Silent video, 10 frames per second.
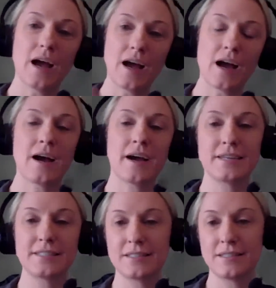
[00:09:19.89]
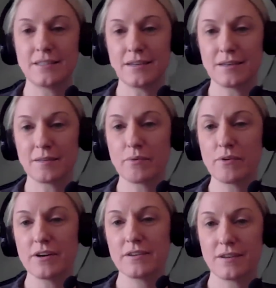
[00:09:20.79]
I as the
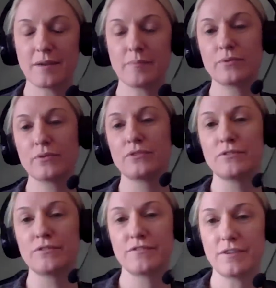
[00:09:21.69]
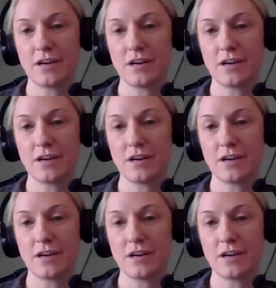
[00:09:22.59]
board approve